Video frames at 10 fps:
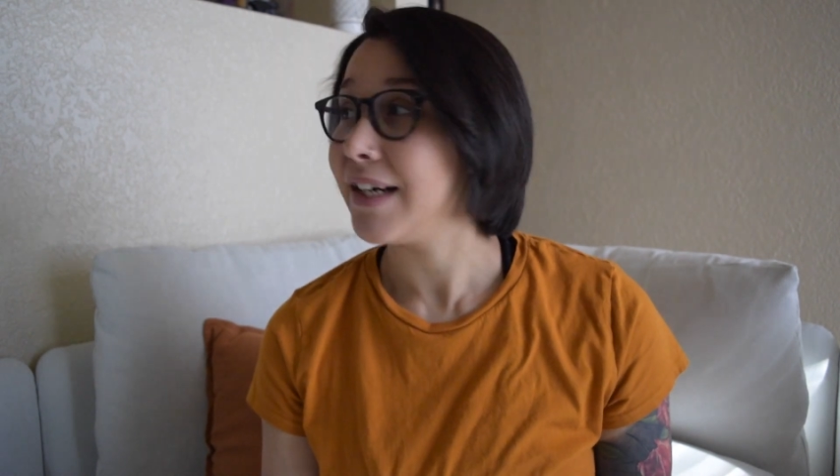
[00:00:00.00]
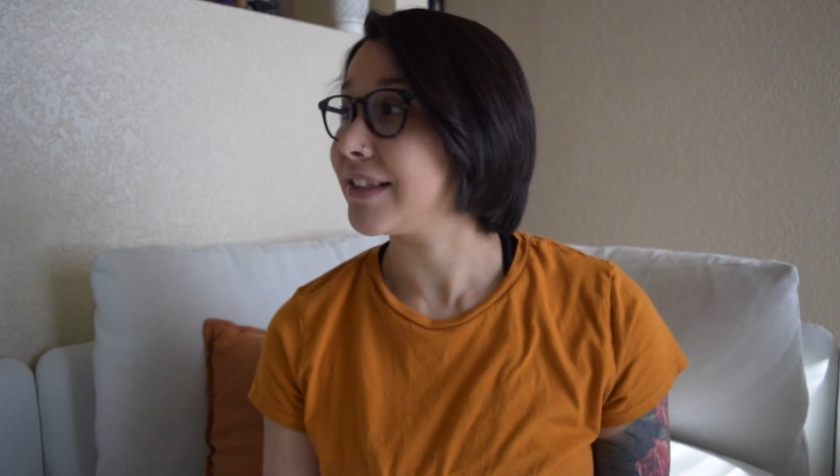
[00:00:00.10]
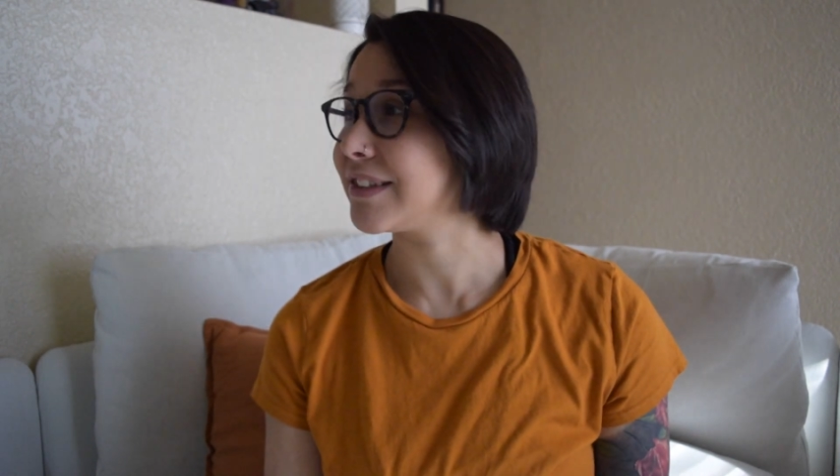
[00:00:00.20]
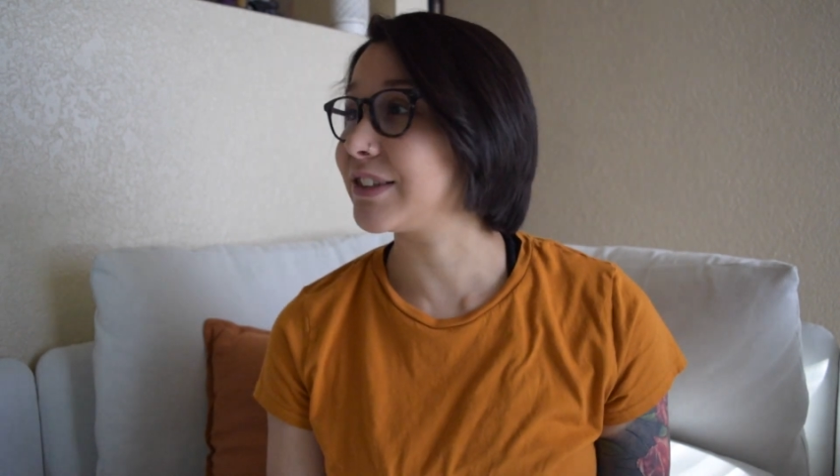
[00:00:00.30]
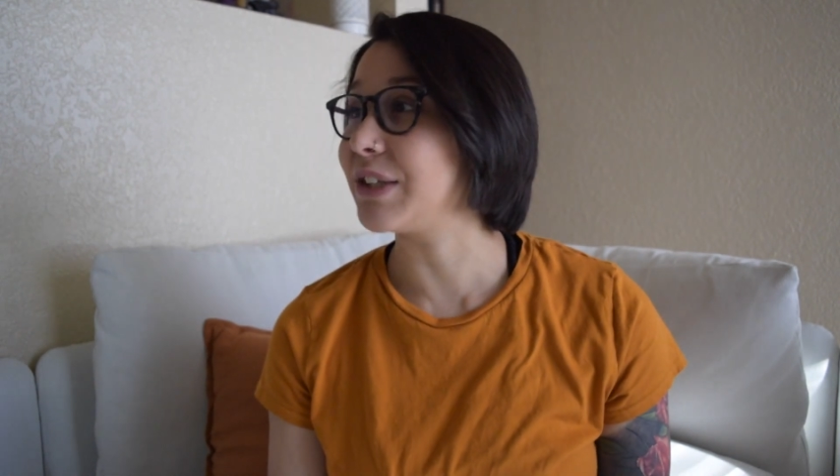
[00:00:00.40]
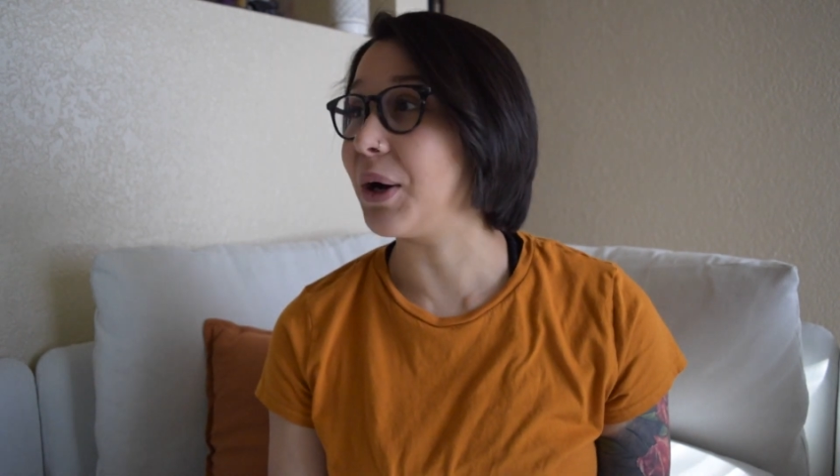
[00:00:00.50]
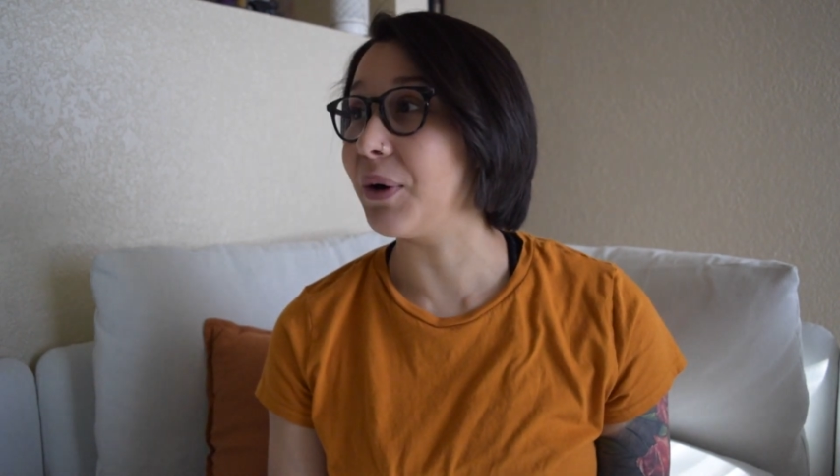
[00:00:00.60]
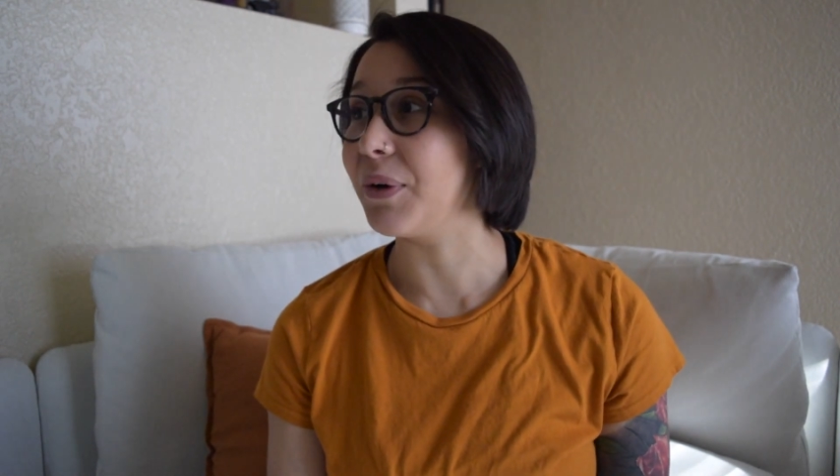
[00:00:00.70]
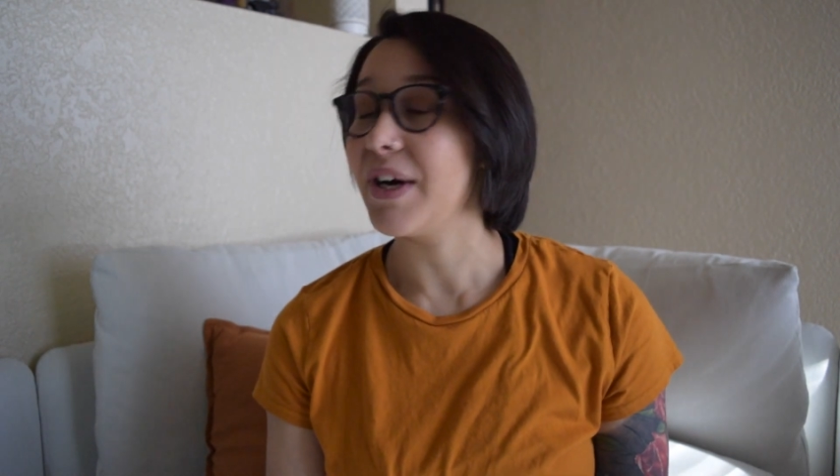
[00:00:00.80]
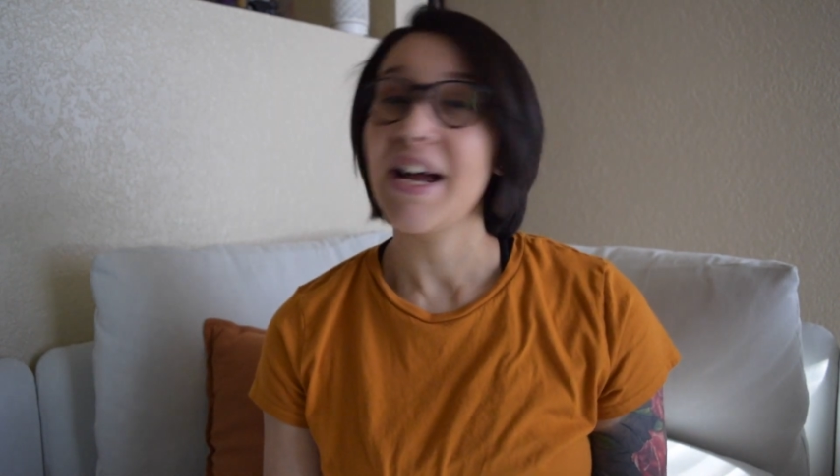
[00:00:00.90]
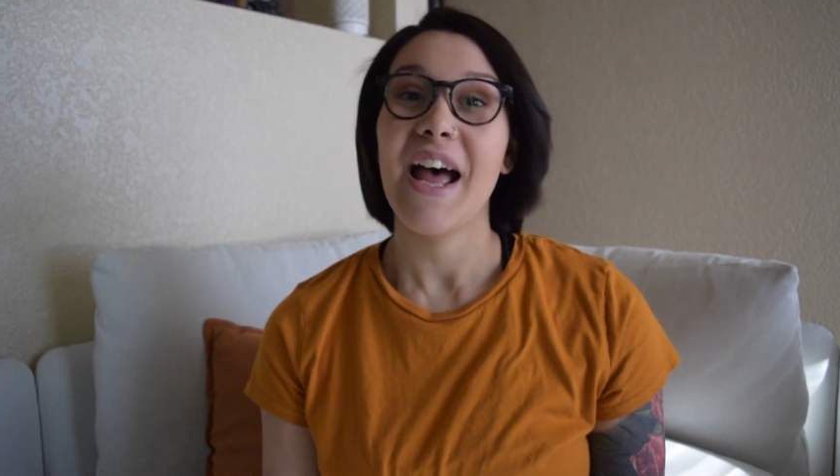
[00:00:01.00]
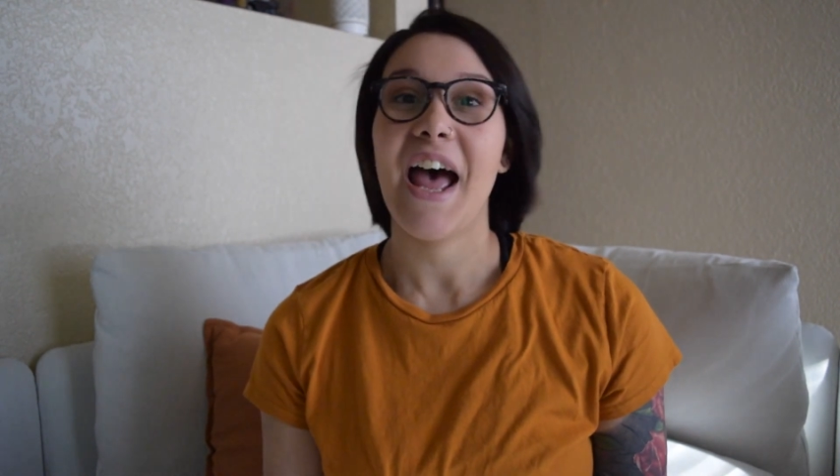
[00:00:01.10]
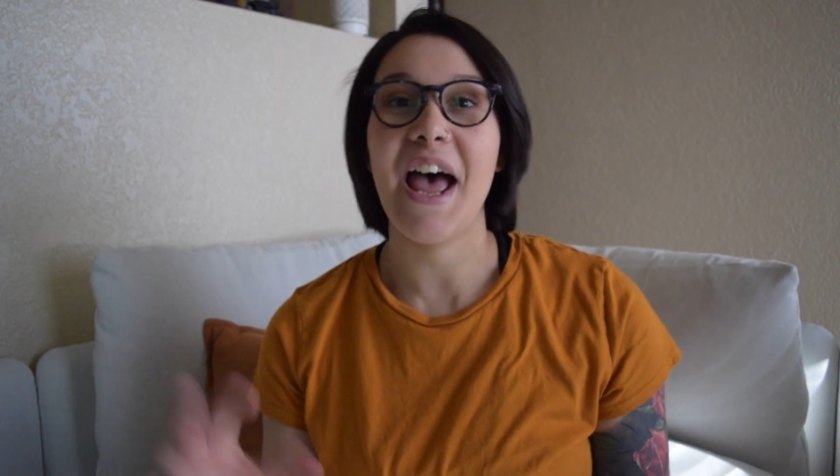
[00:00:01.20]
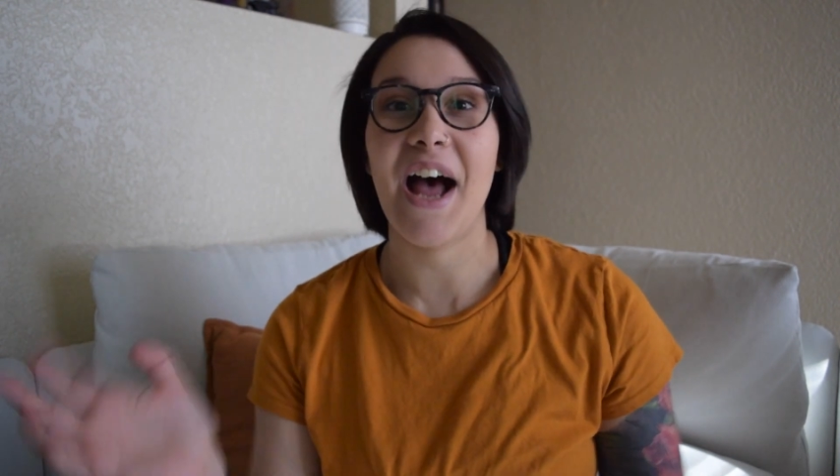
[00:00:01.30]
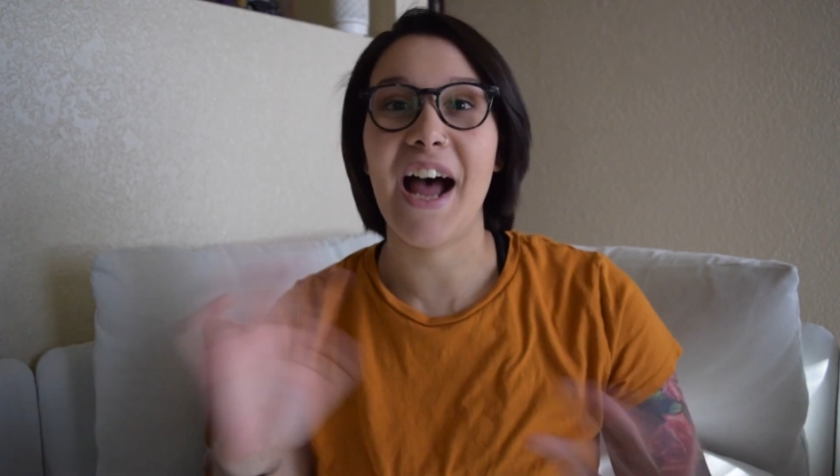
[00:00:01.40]
So
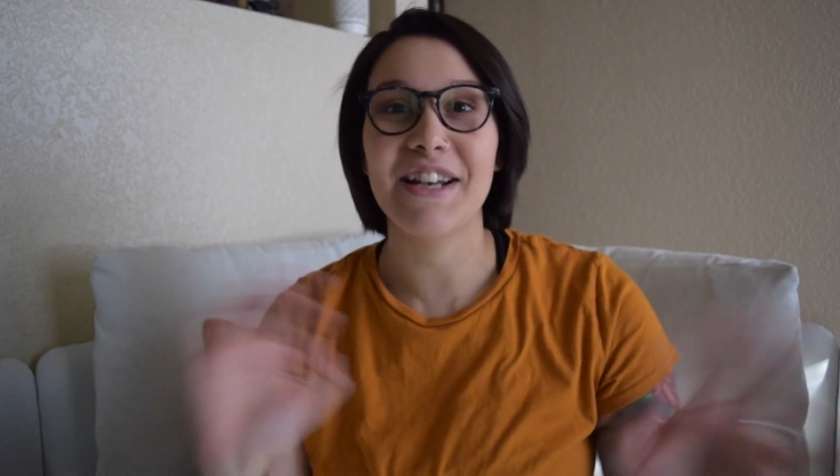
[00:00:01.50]
I